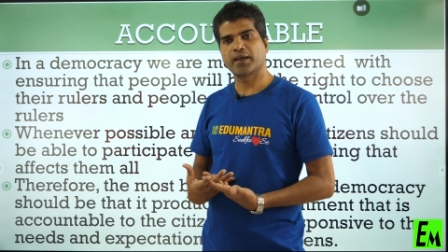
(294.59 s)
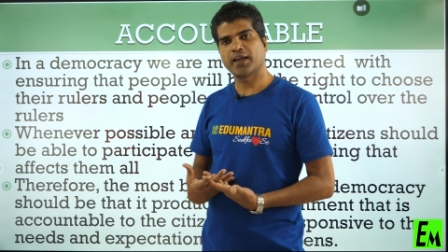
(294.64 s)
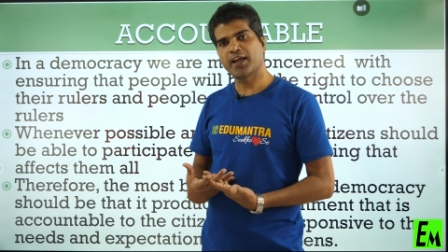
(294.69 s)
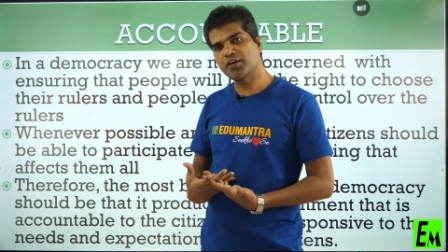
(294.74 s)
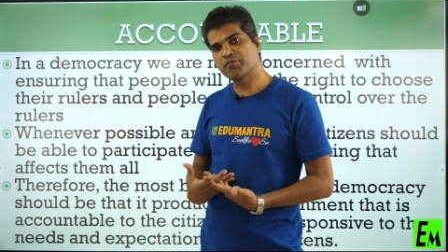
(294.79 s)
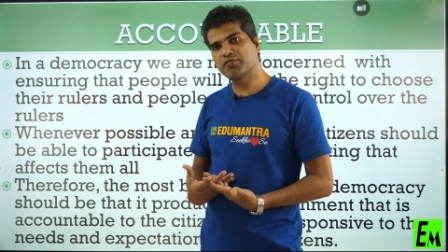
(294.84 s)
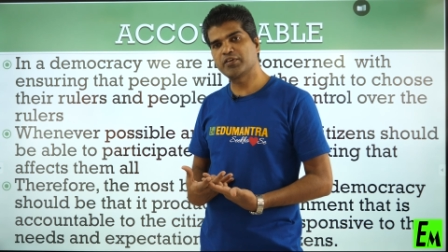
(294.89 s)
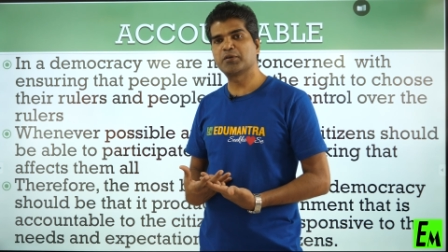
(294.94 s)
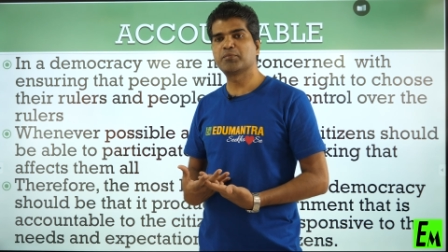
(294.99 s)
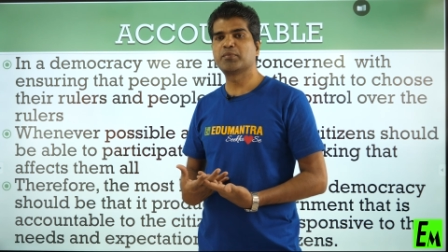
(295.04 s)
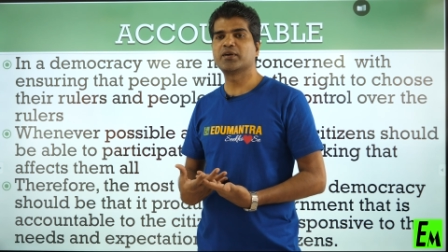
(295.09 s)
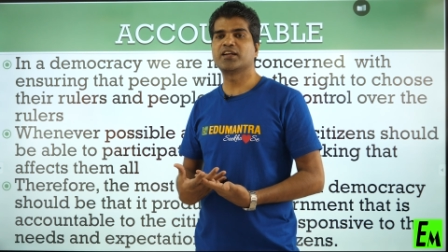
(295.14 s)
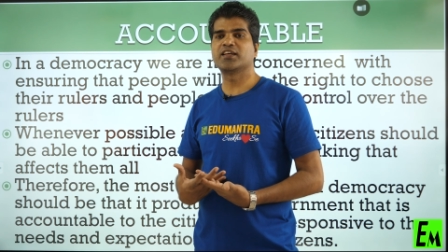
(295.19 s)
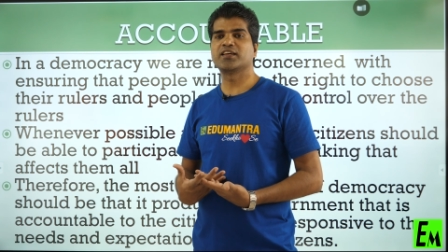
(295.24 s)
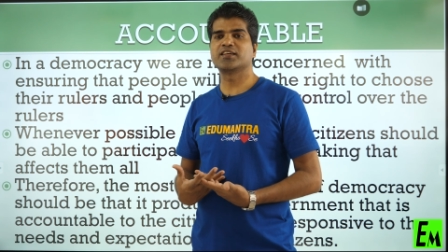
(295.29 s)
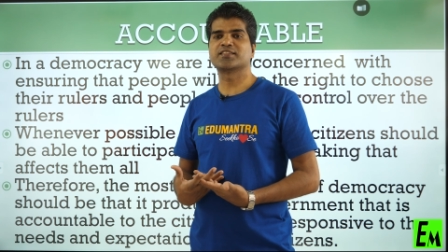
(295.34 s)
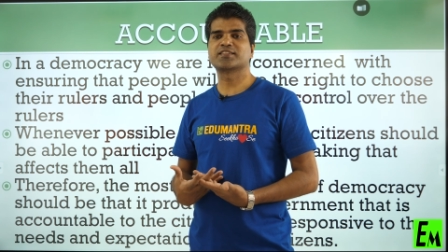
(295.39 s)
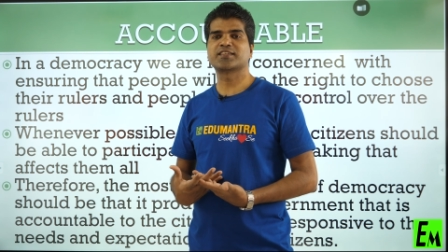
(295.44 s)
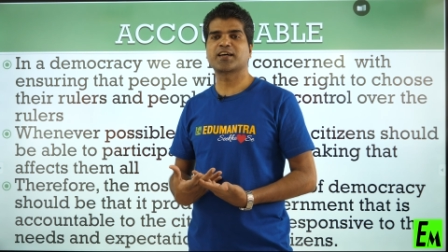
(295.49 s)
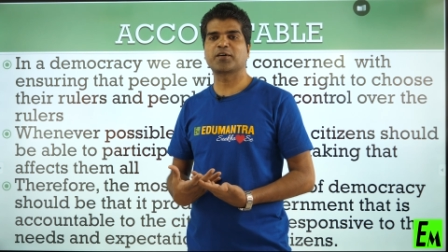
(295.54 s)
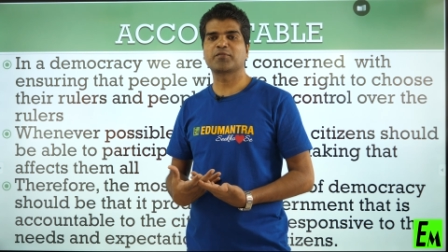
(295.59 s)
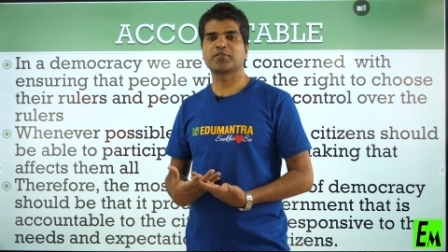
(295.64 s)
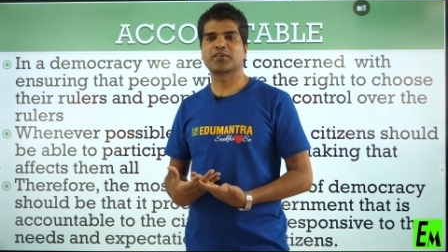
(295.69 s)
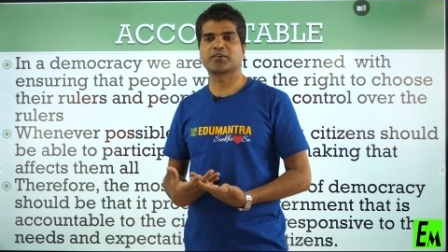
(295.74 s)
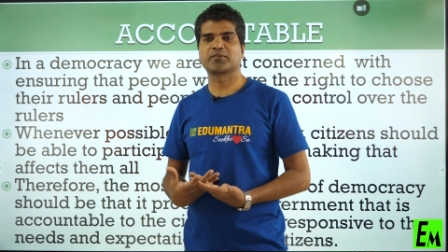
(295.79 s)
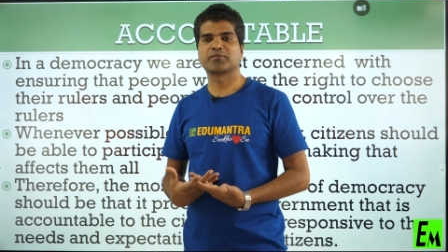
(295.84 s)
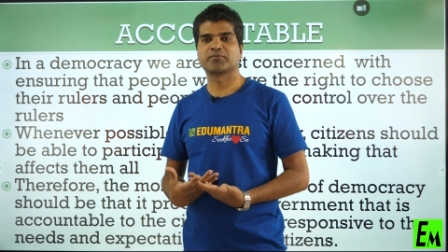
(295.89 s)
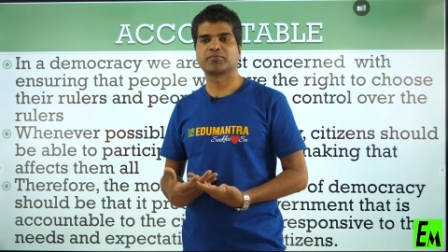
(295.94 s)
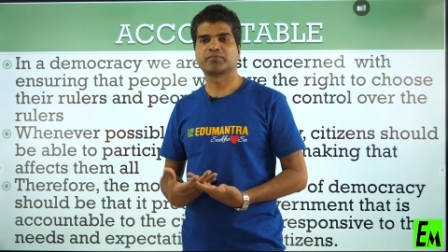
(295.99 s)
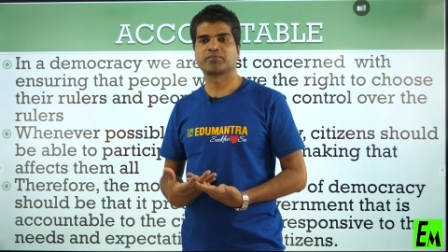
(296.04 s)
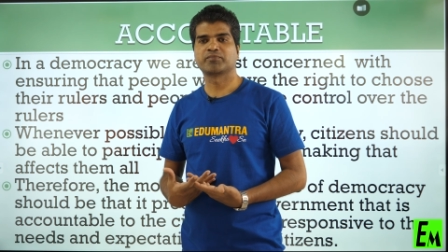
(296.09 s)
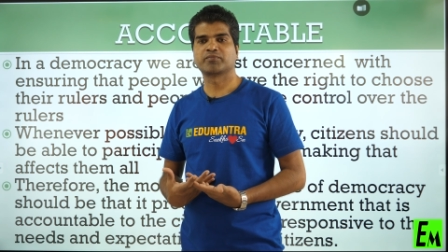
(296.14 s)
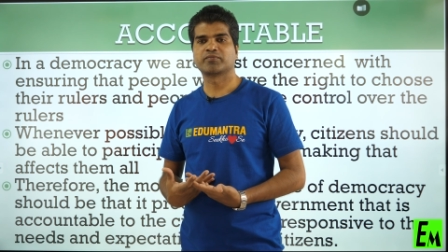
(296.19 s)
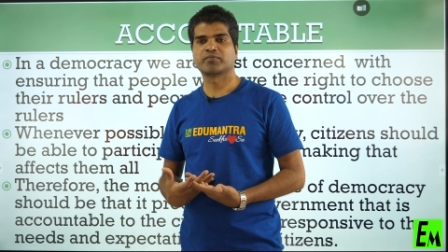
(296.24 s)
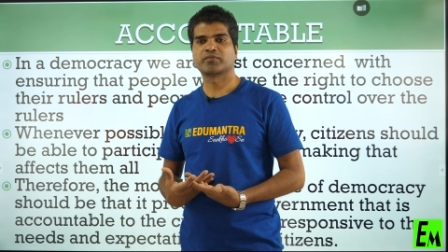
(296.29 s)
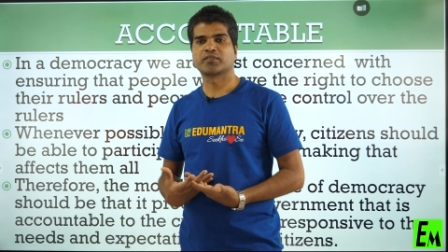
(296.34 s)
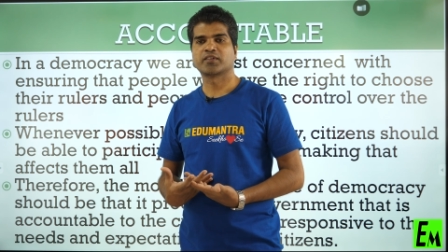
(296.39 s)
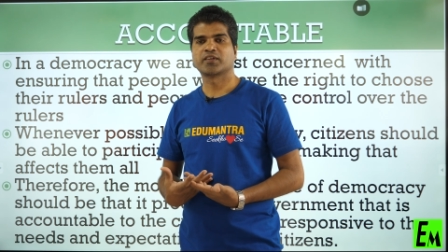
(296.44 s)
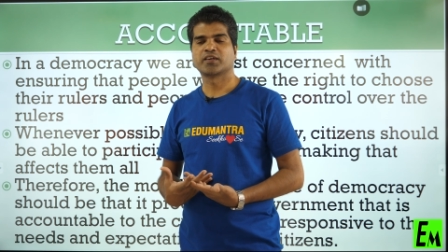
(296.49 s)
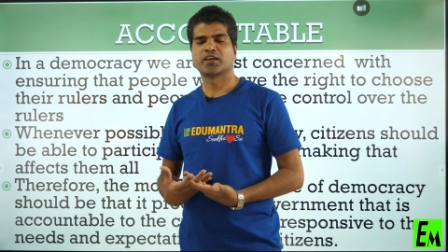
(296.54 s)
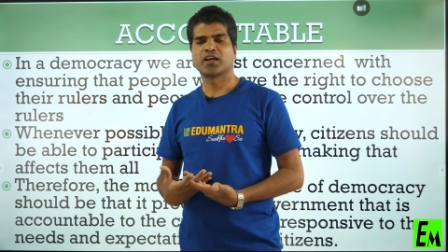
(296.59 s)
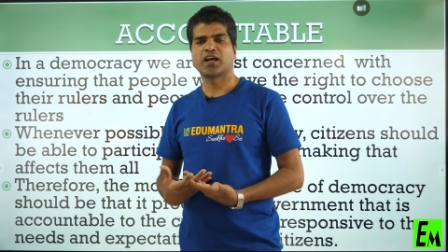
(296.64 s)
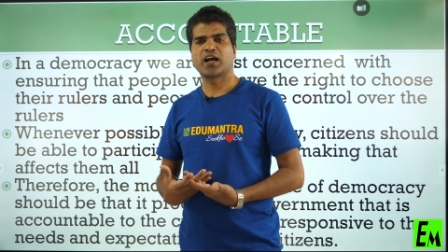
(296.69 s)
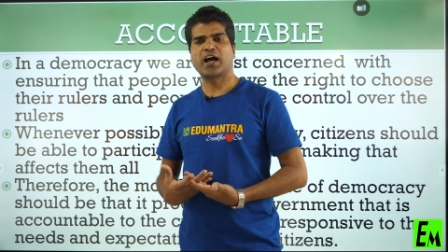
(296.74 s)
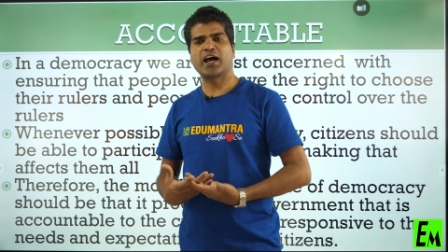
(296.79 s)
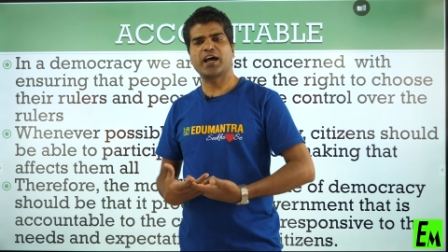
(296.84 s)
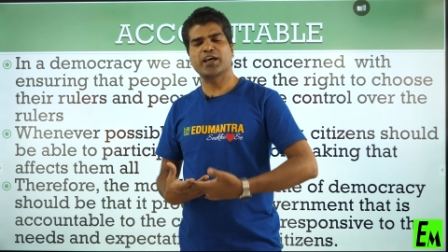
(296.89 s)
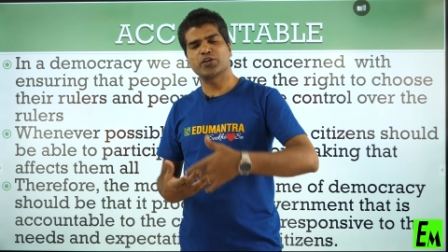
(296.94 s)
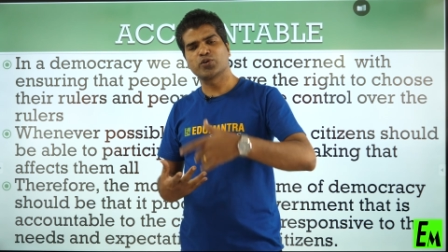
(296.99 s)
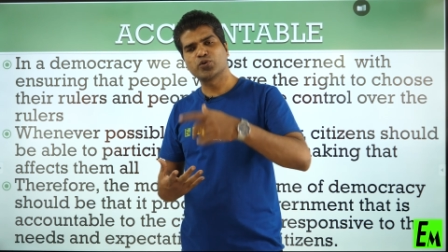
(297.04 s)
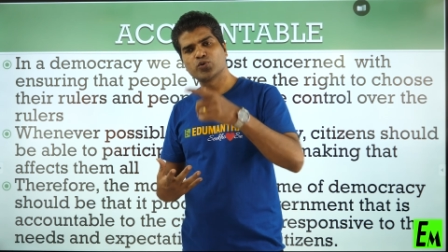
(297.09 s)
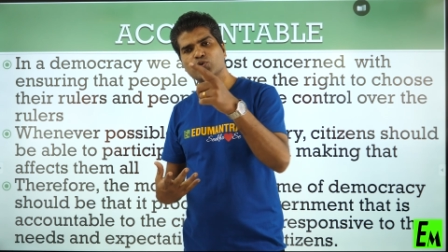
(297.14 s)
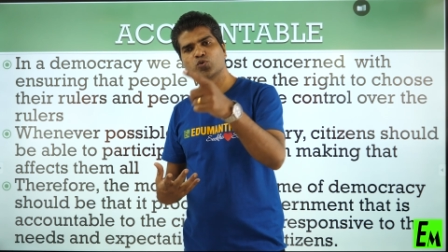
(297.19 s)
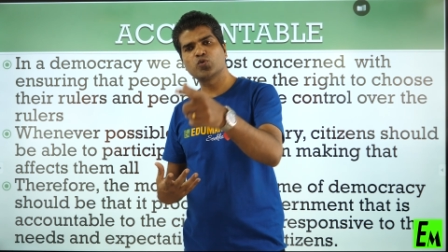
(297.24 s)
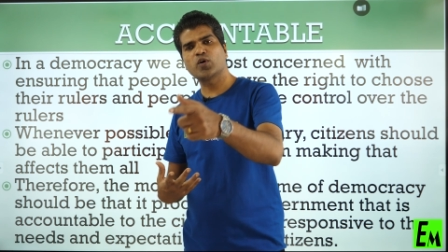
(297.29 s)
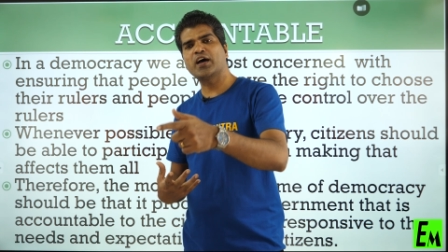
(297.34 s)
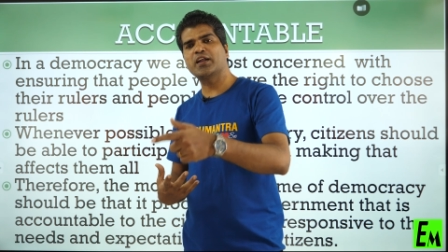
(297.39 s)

Everybody is having. You